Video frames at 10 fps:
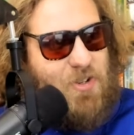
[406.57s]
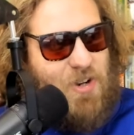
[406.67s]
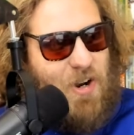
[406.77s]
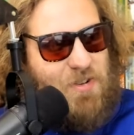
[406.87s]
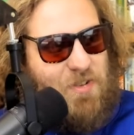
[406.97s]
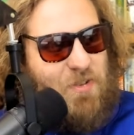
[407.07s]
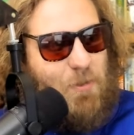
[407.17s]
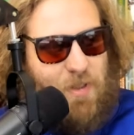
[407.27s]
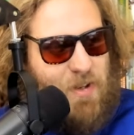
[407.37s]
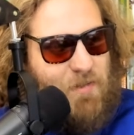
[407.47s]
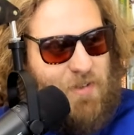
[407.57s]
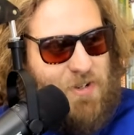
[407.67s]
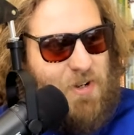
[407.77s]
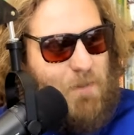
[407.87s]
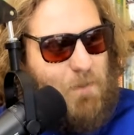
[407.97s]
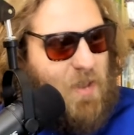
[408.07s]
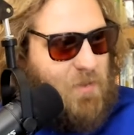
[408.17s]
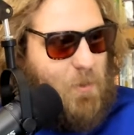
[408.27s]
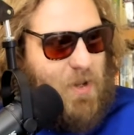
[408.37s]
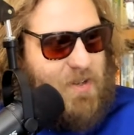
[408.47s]
the Chargers to win the division at
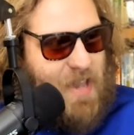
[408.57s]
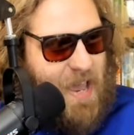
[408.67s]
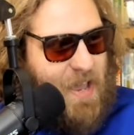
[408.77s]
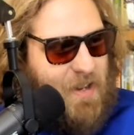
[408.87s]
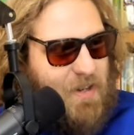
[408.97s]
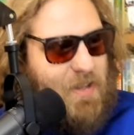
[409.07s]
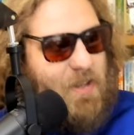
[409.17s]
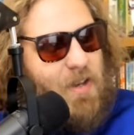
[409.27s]
plus 110.